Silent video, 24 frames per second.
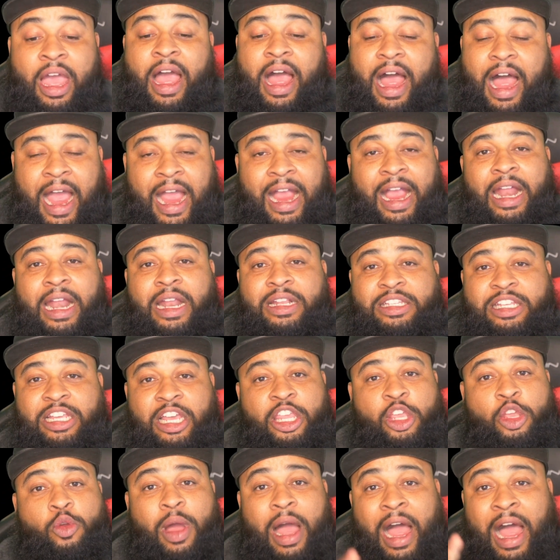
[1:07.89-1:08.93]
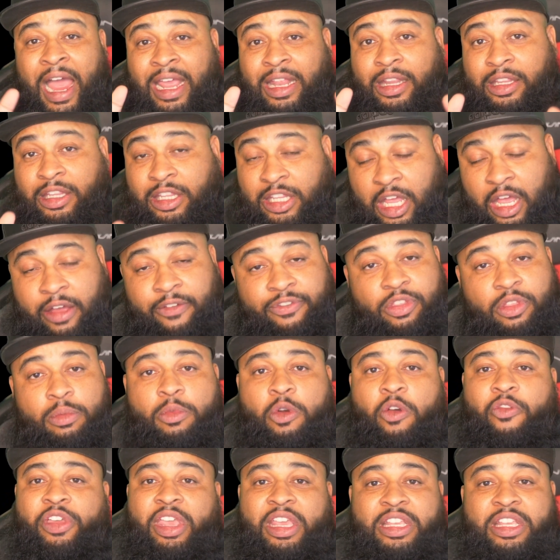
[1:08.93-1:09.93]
I gotta tell you, I love the movie.